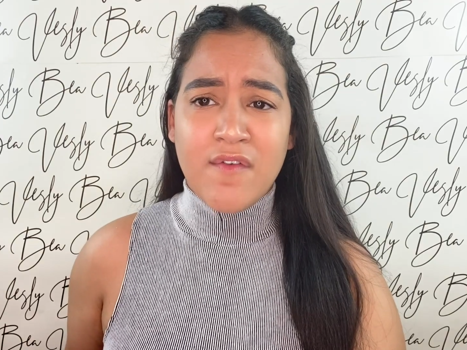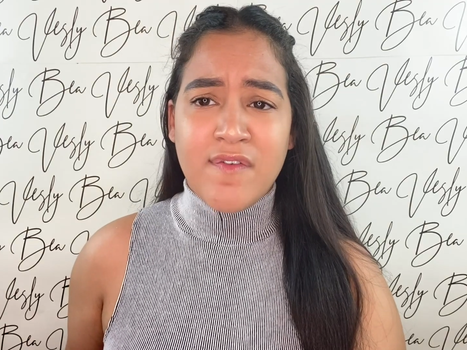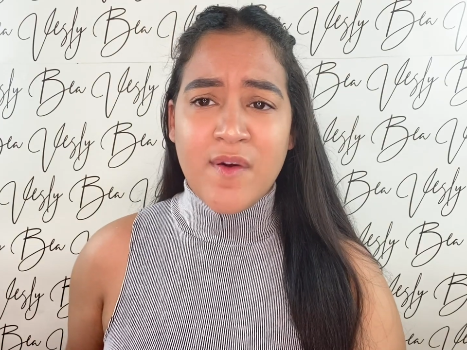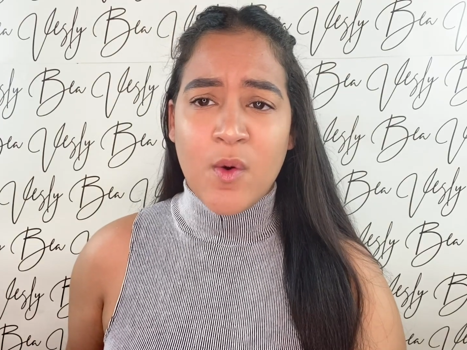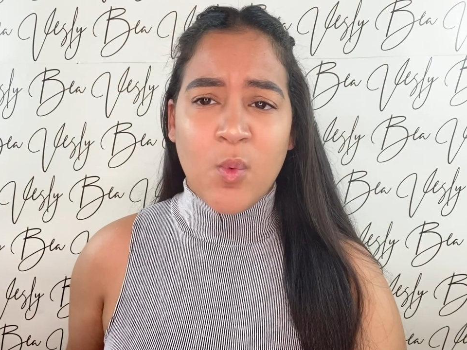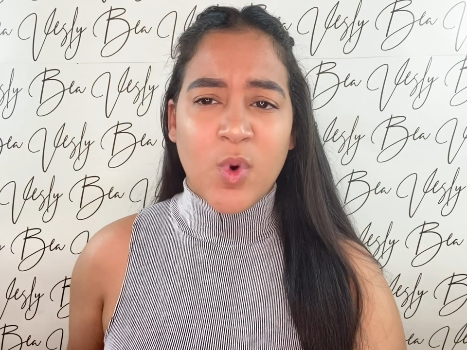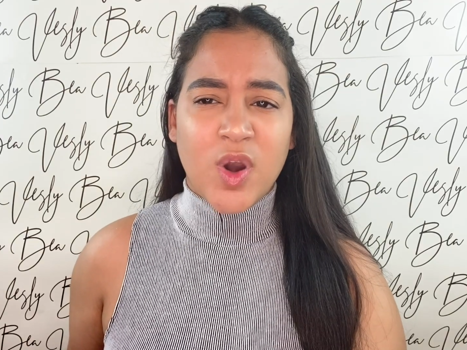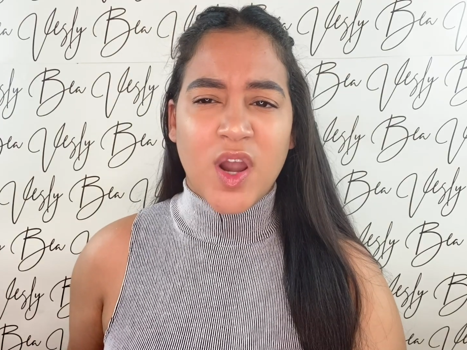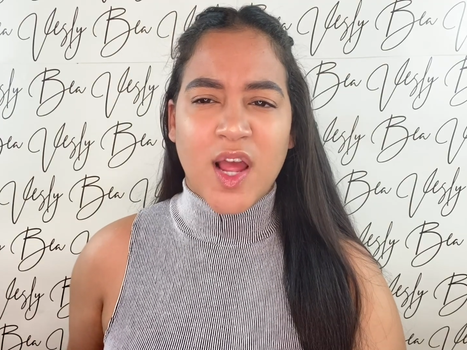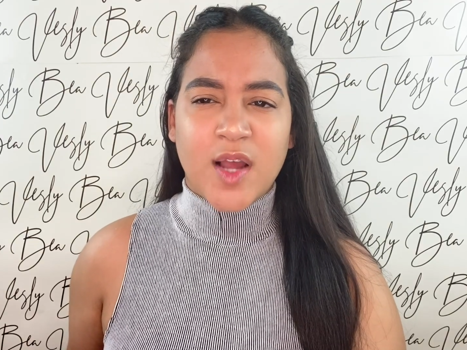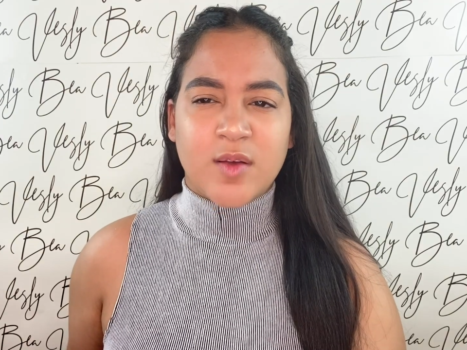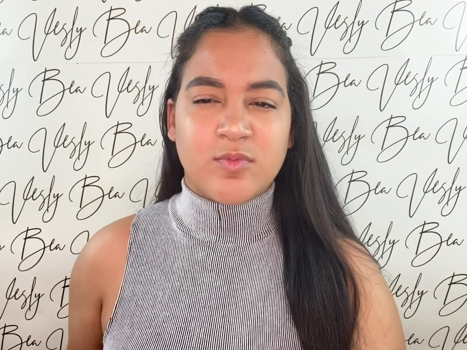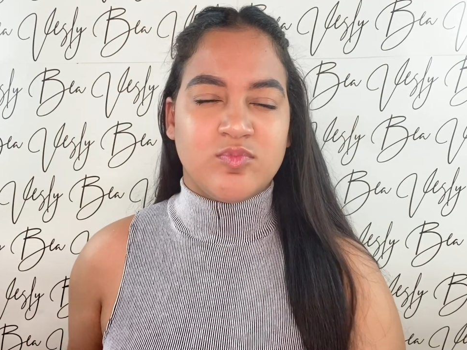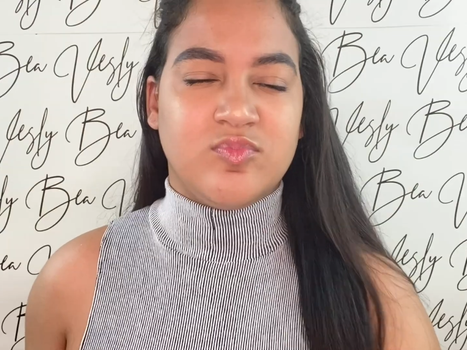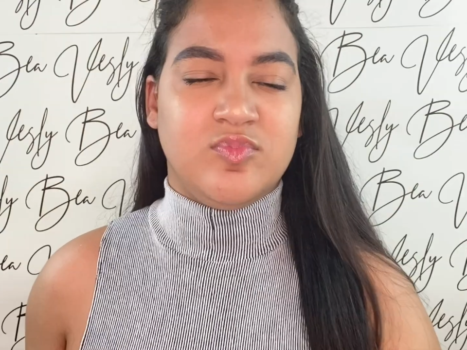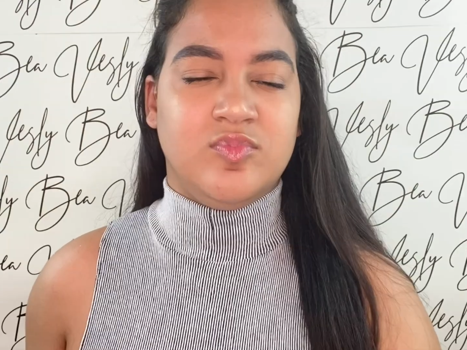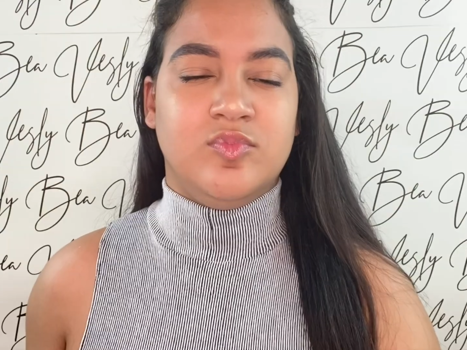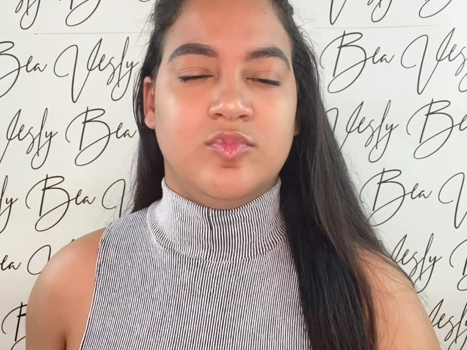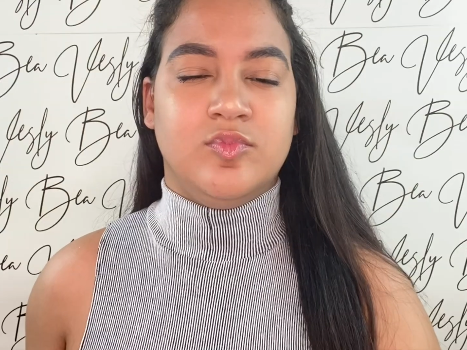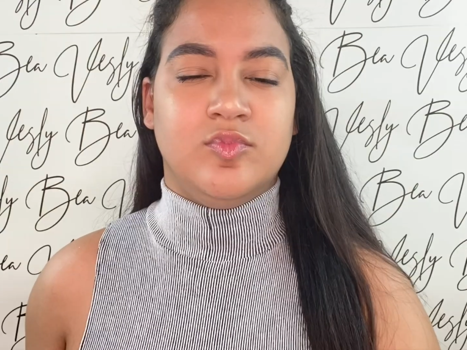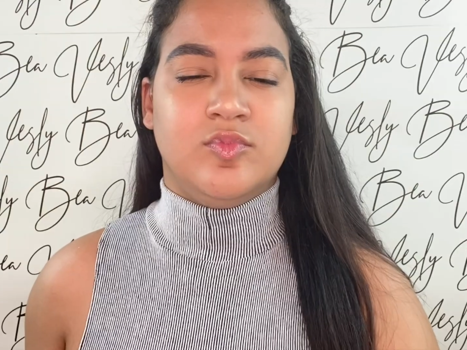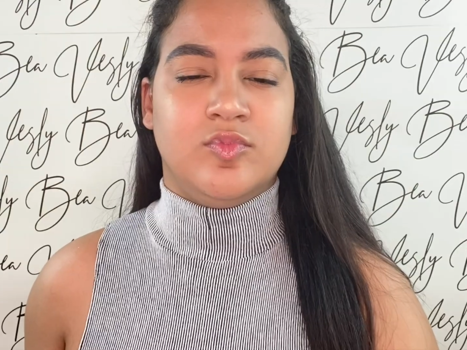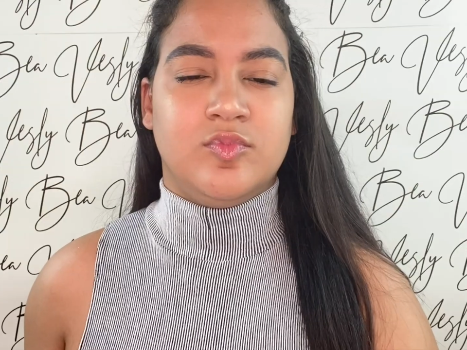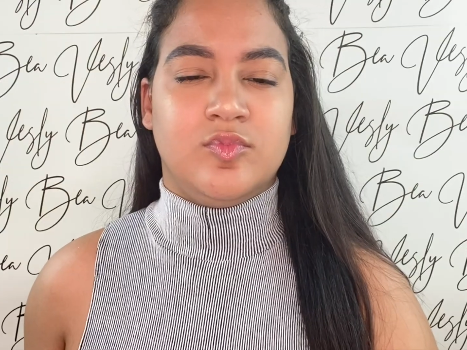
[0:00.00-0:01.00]
and we're like,
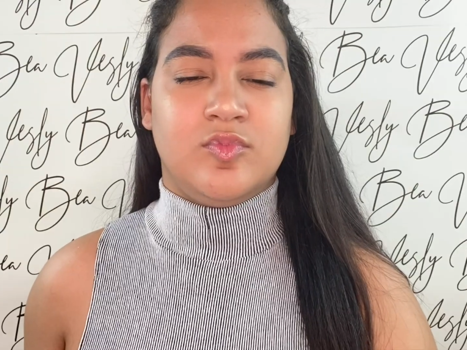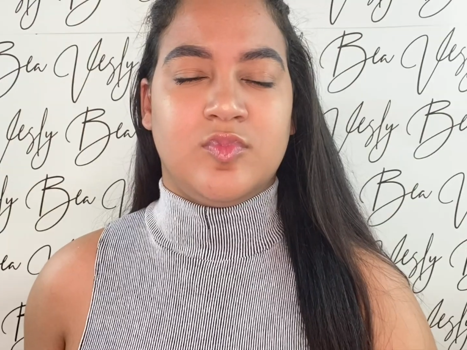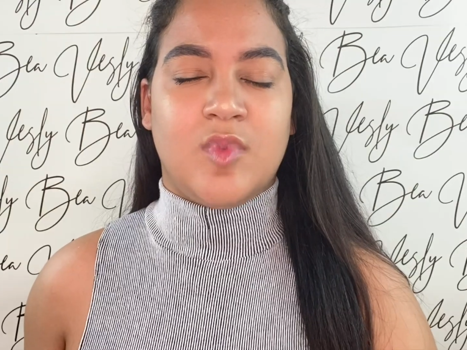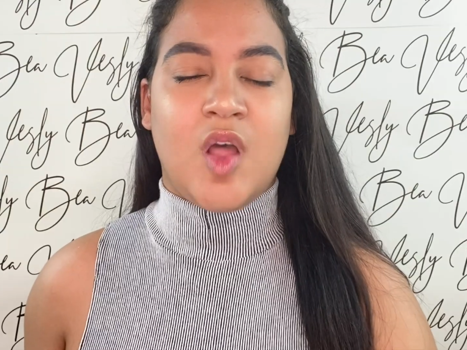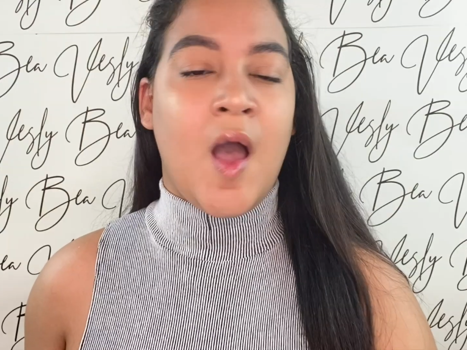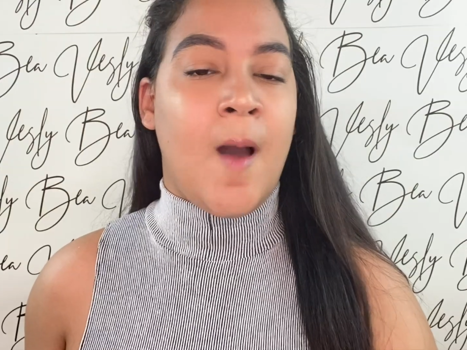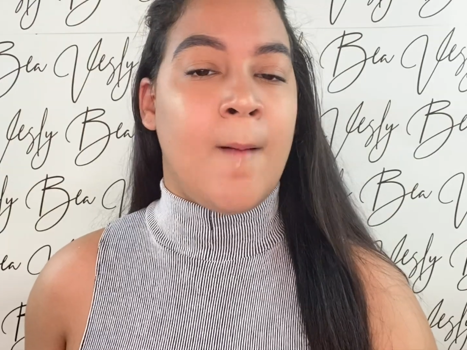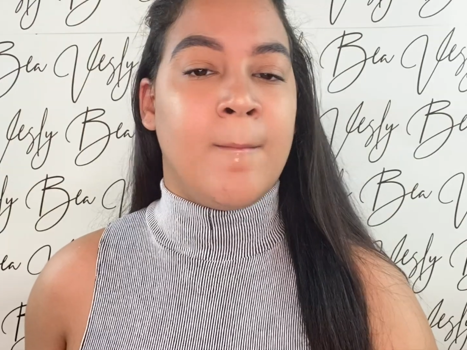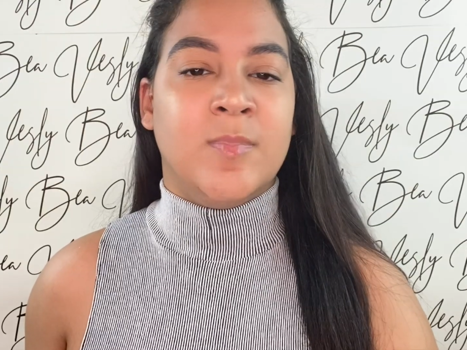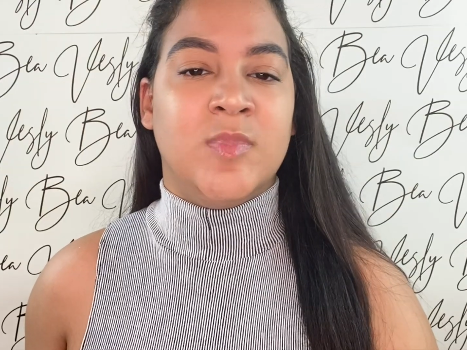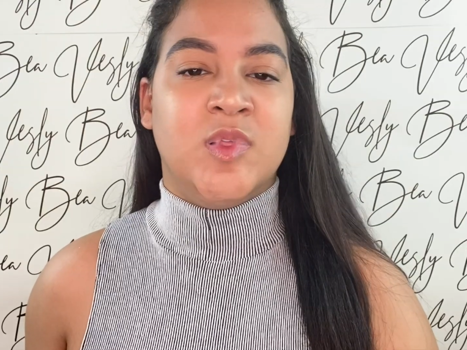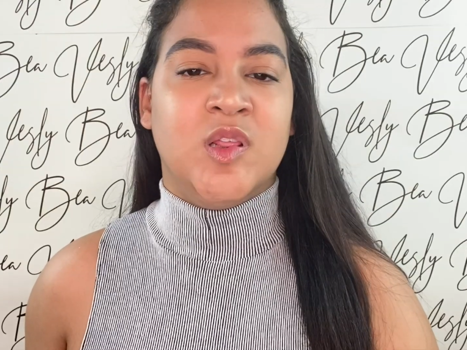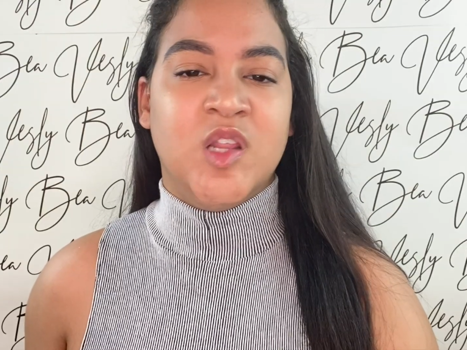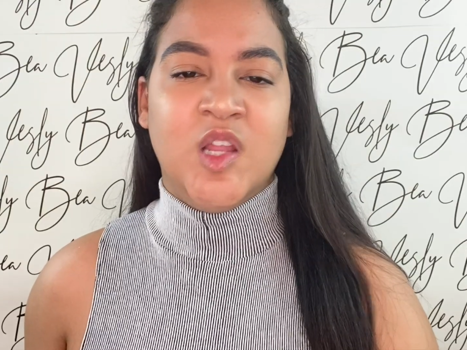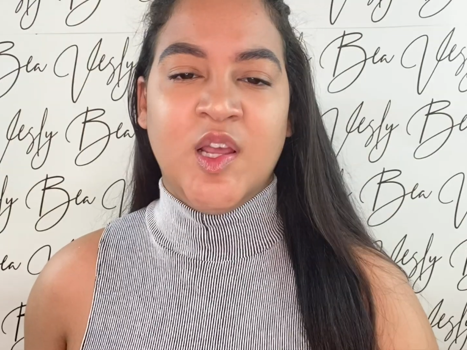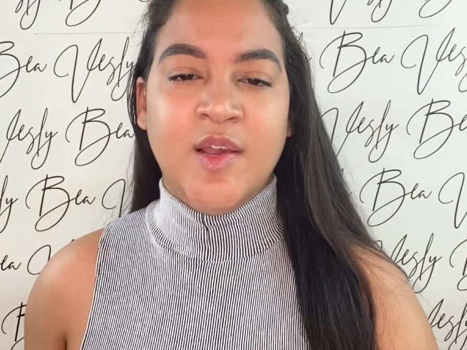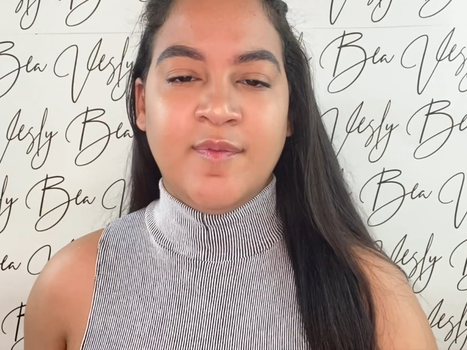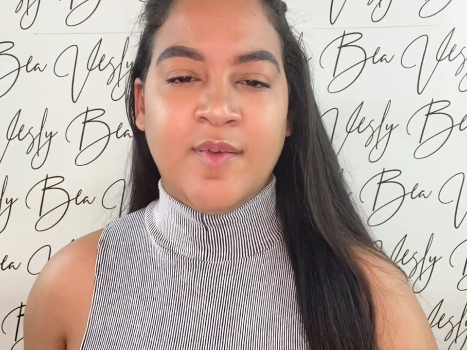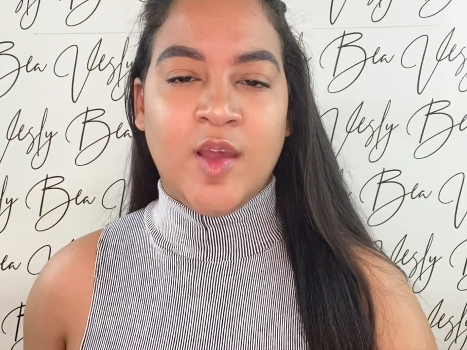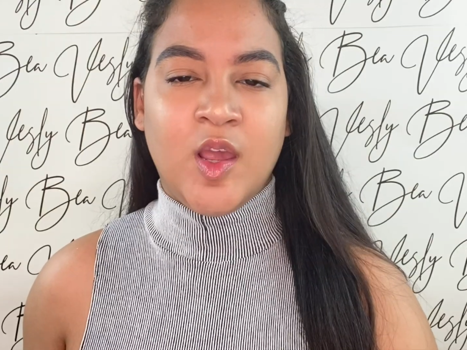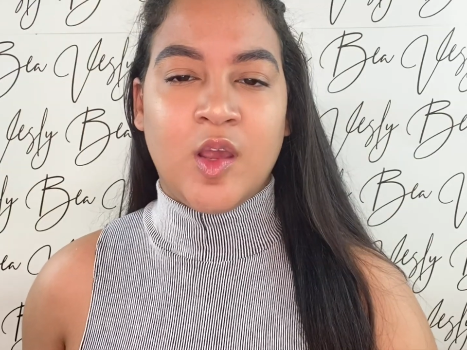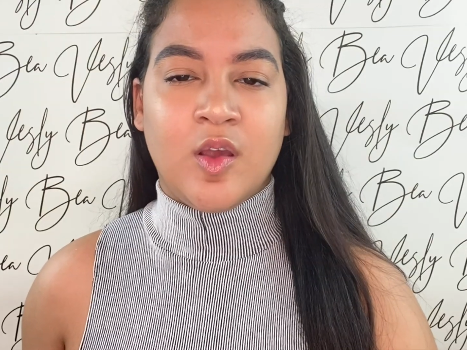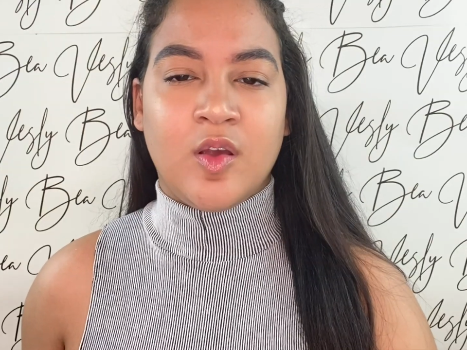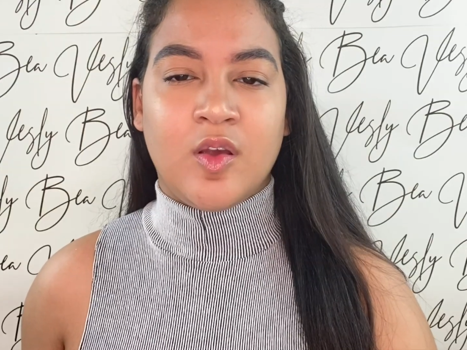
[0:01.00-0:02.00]
I'm
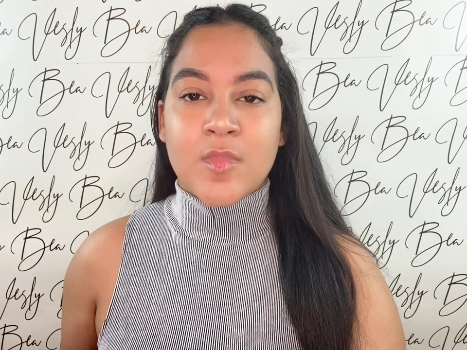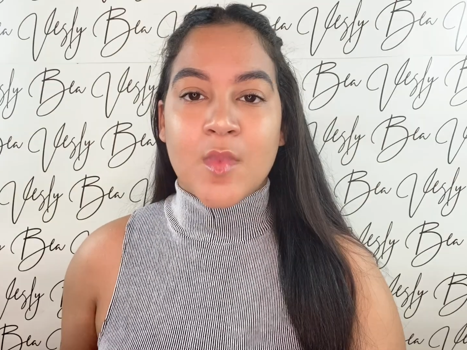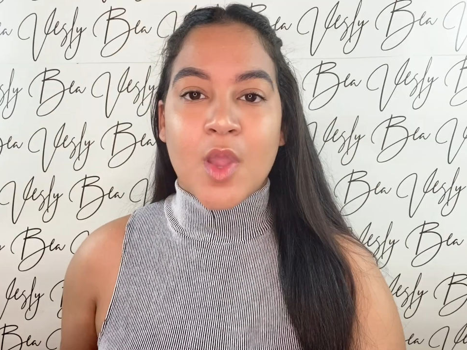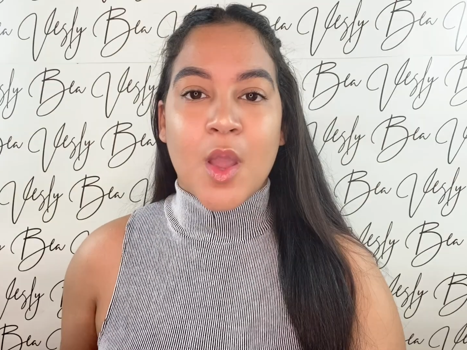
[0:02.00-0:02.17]
leaving.